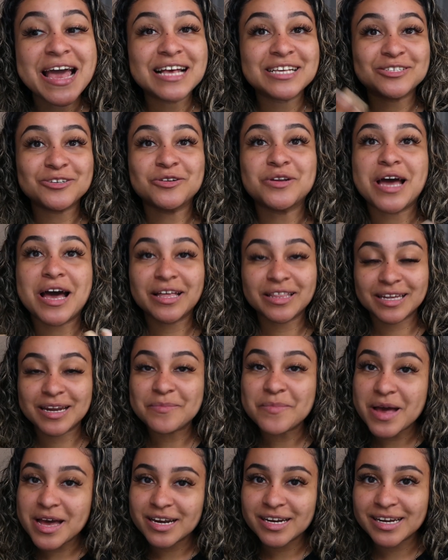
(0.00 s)
So now that
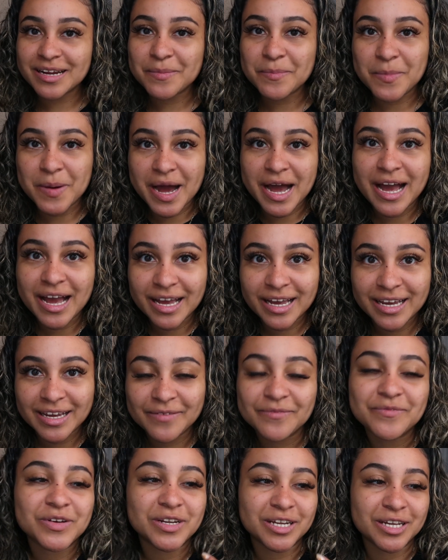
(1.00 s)
I'm editing my
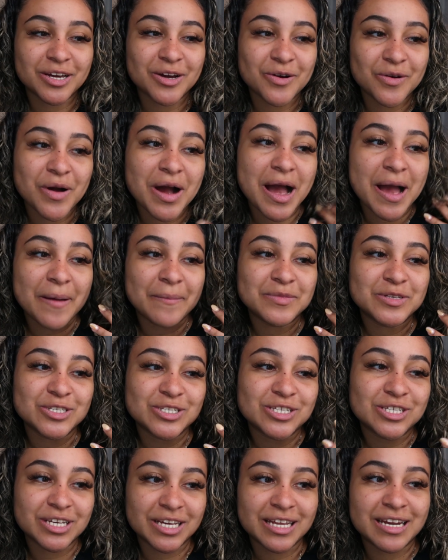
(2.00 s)
video, I'm
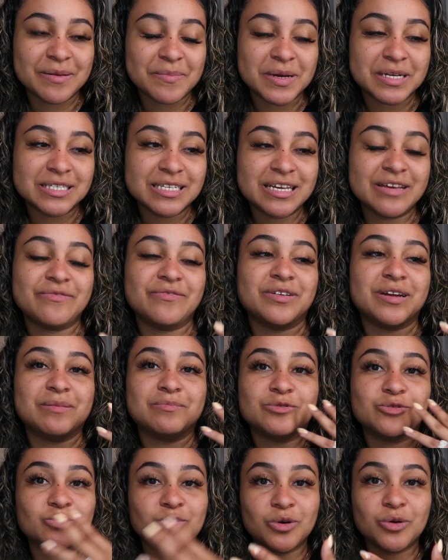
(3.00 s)
just looking at my teeth and
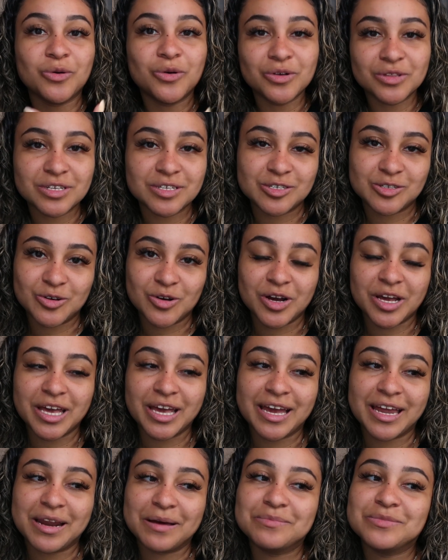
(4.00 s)
I'm doing all this
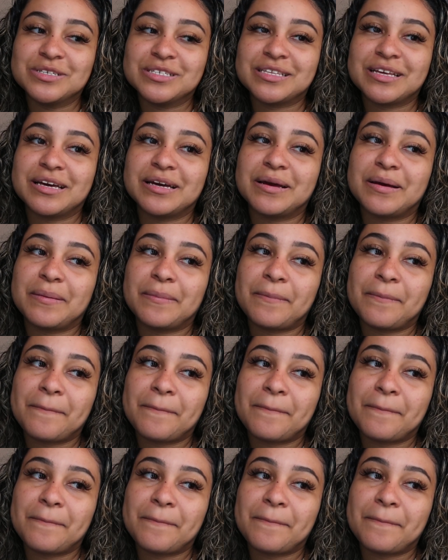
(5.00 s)
talking and I'm just like,